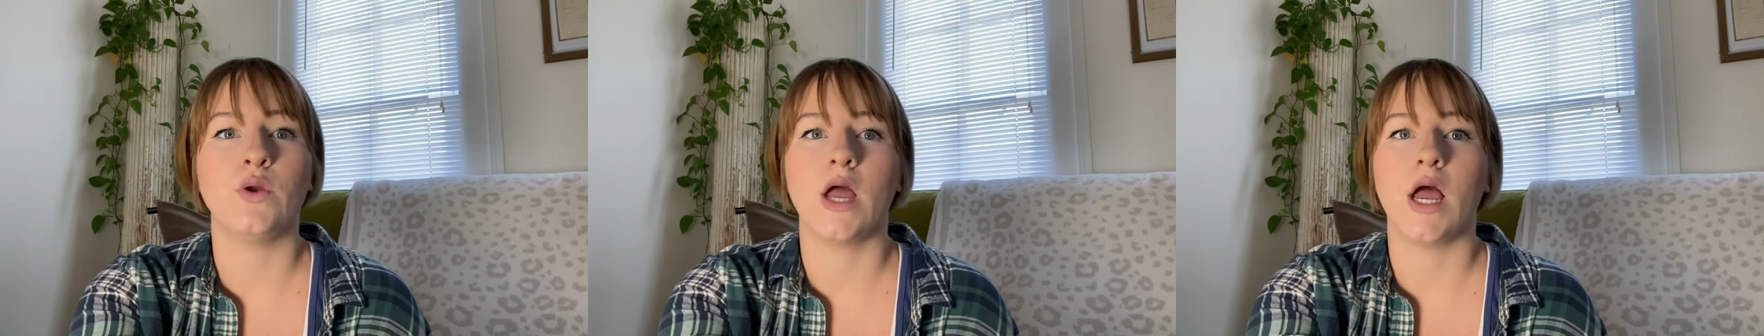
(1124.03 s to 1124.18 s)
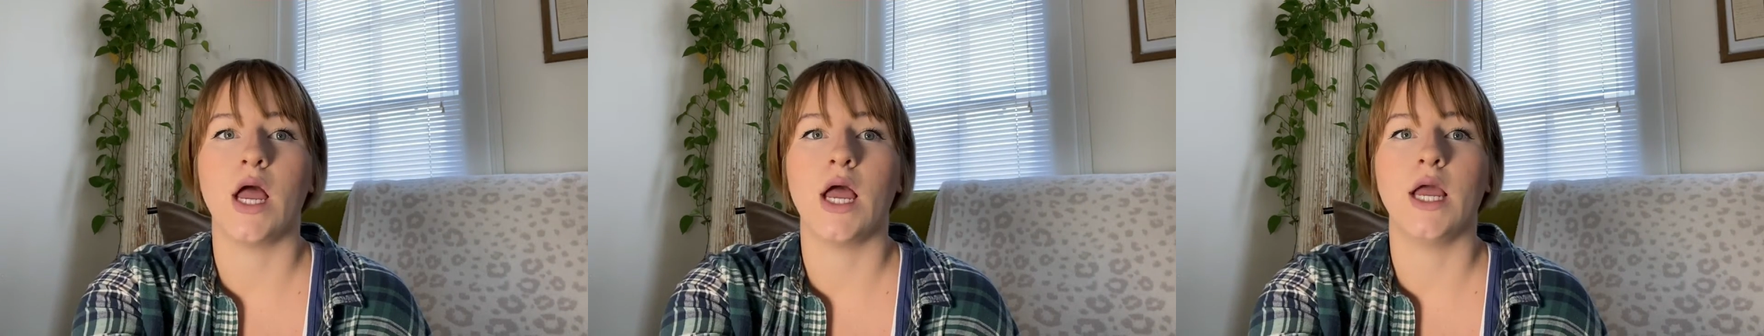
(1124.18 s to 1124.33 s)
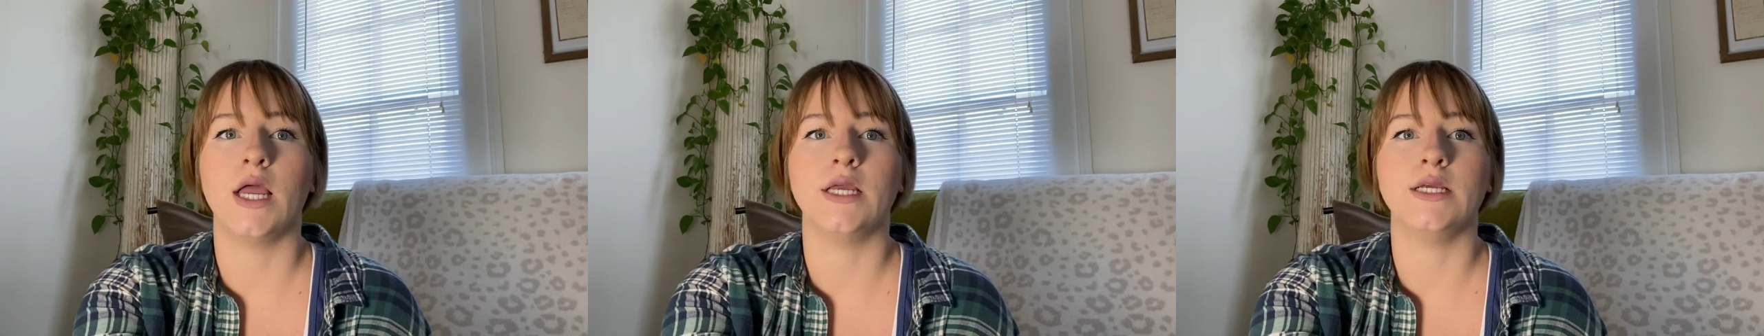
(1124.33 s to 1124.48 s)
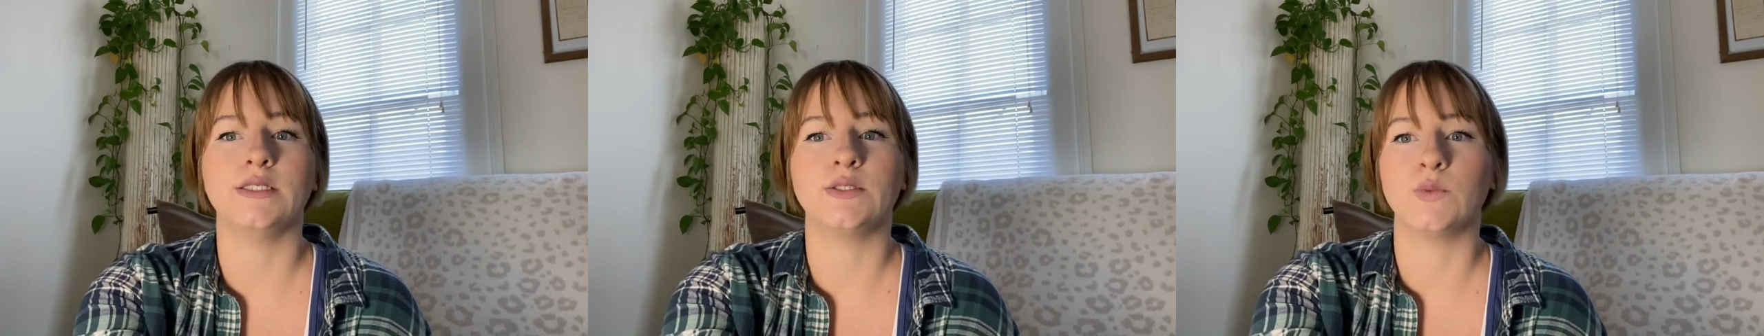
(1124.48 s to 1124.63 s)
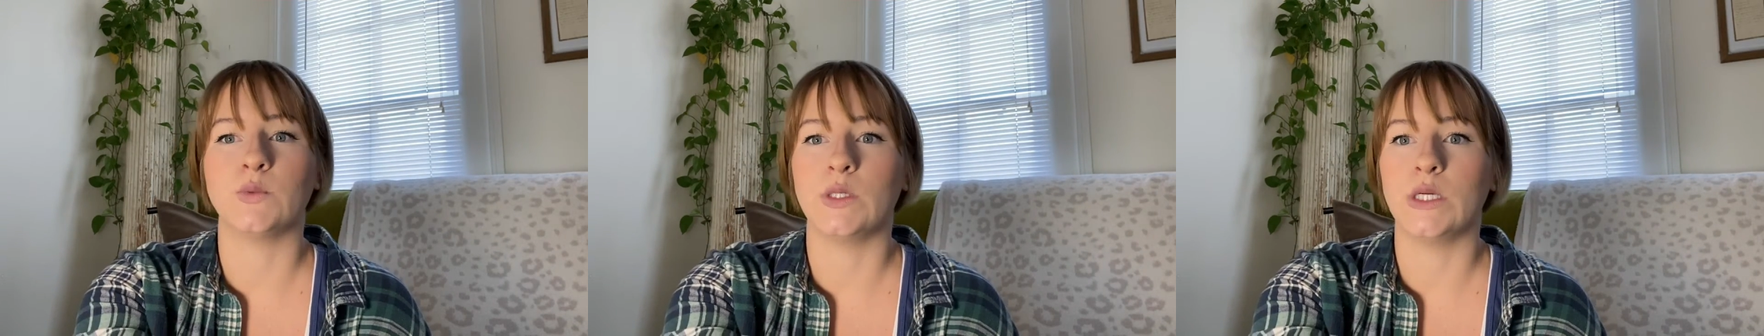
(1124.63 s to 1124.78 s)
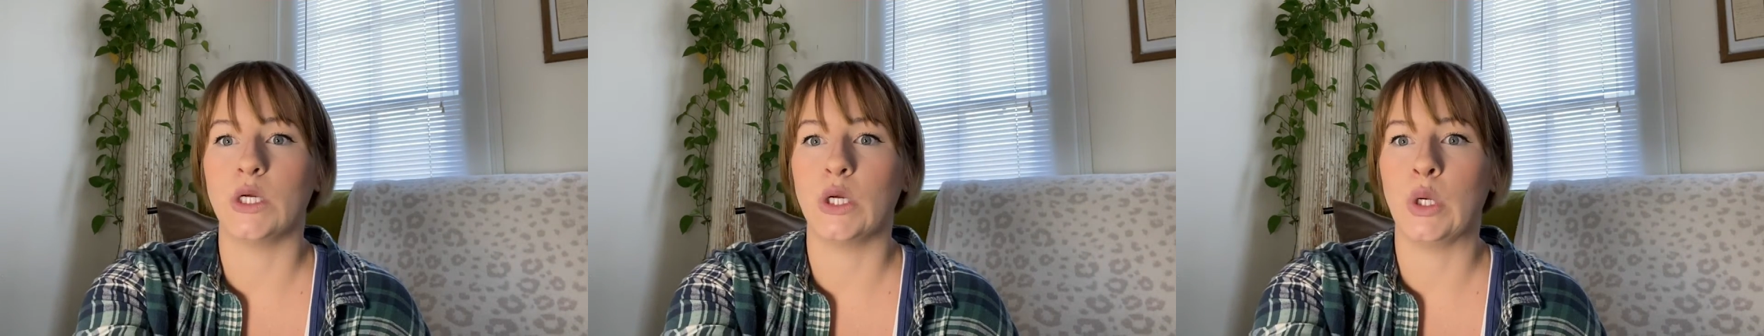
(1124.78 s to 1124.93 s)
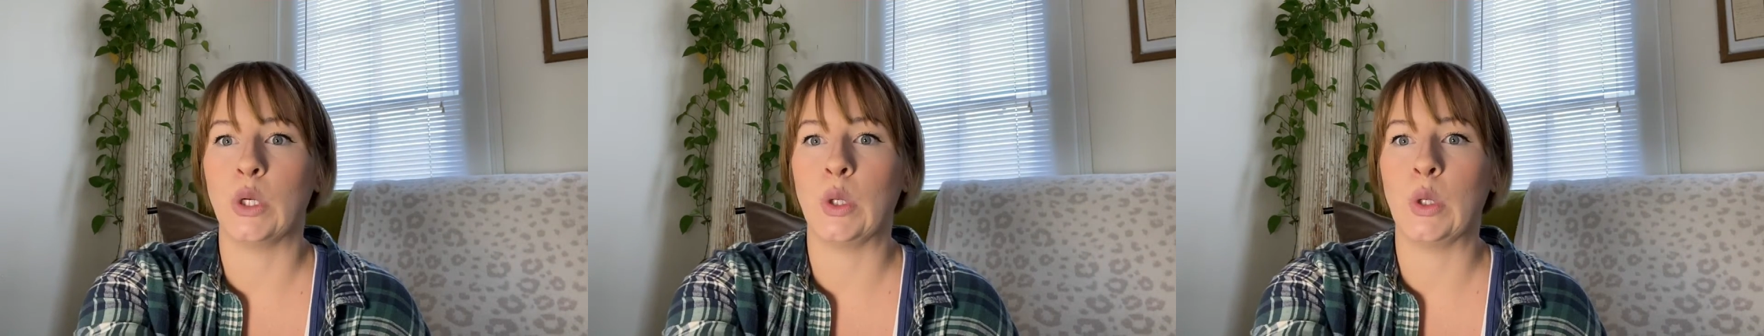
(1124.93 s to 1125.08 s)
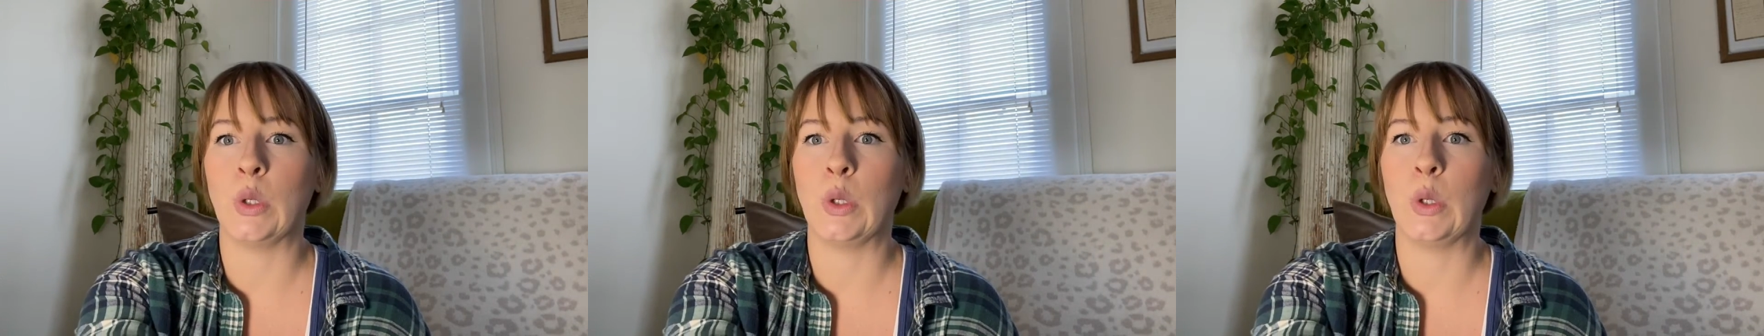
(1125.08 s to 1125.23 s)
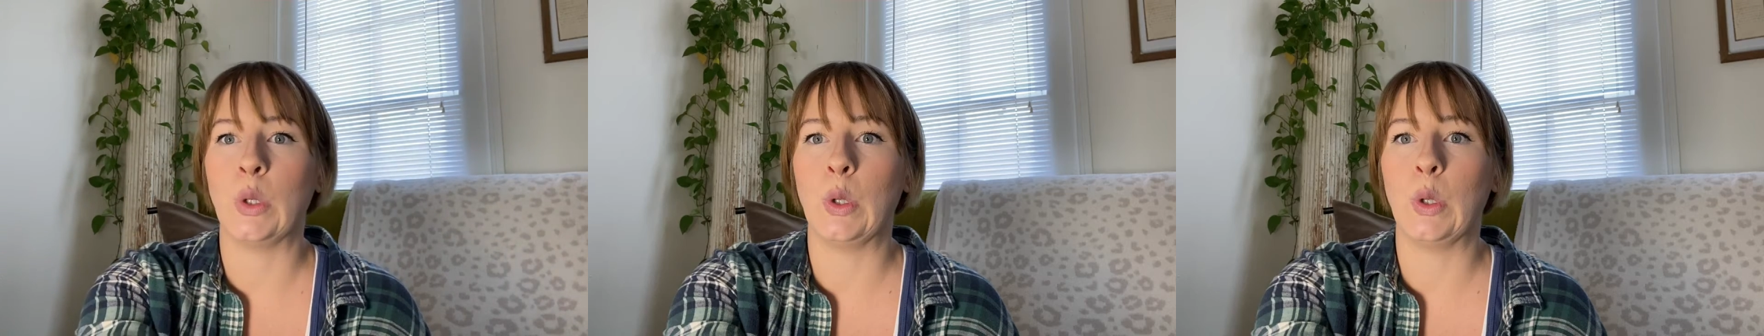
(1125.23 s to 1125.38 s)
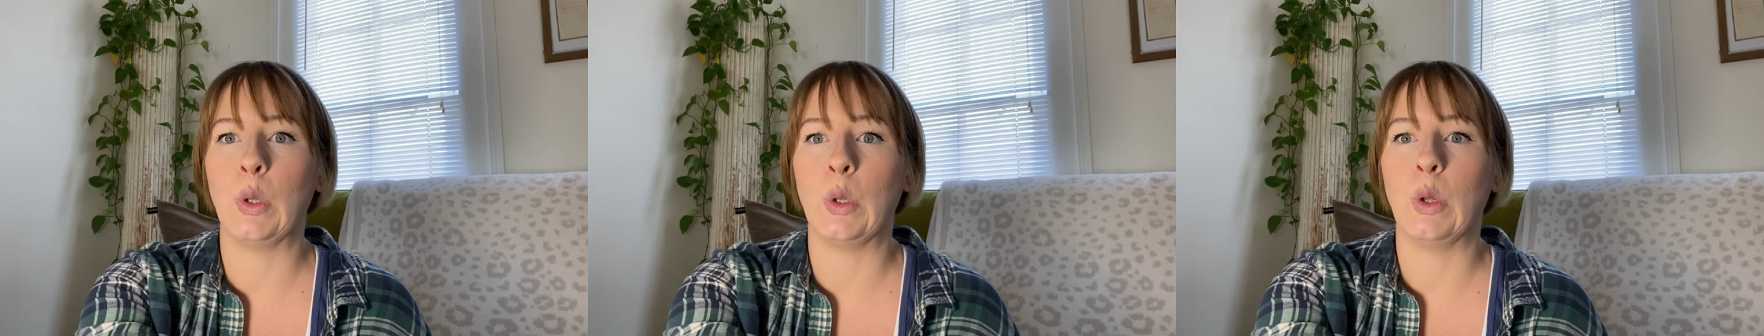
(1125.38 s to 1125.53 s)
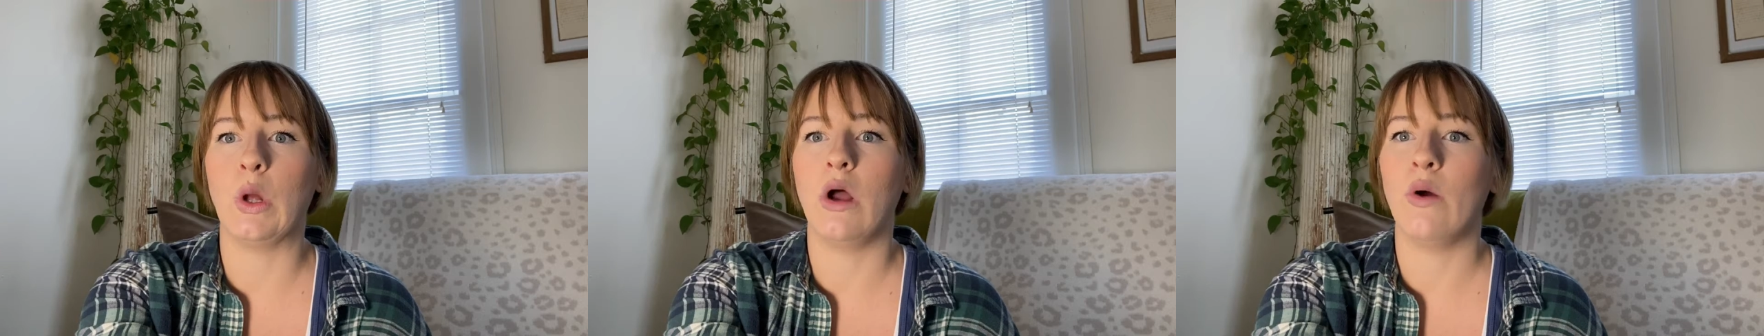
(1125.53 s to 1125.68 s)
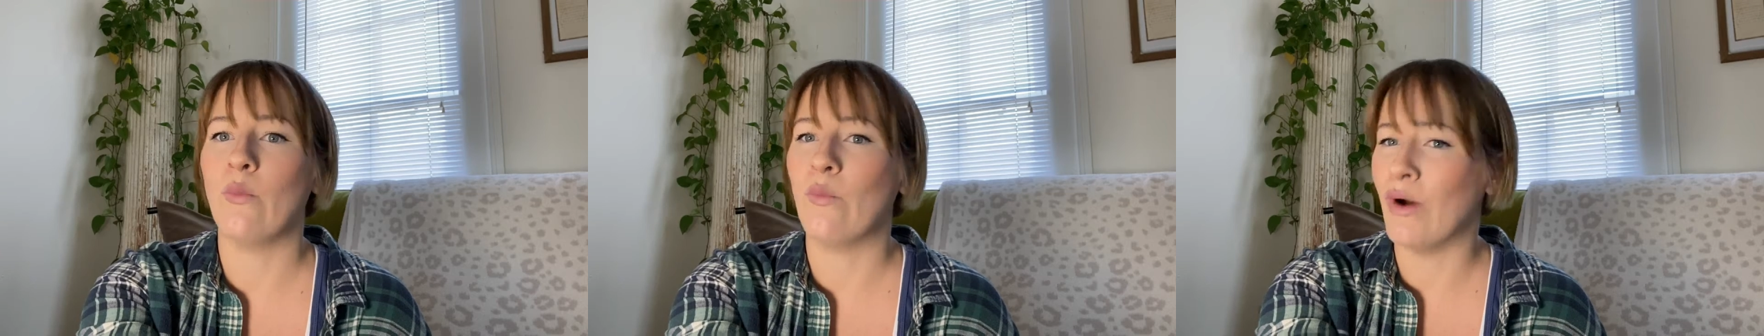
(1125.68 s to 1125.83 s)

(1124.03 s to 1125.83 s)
guys will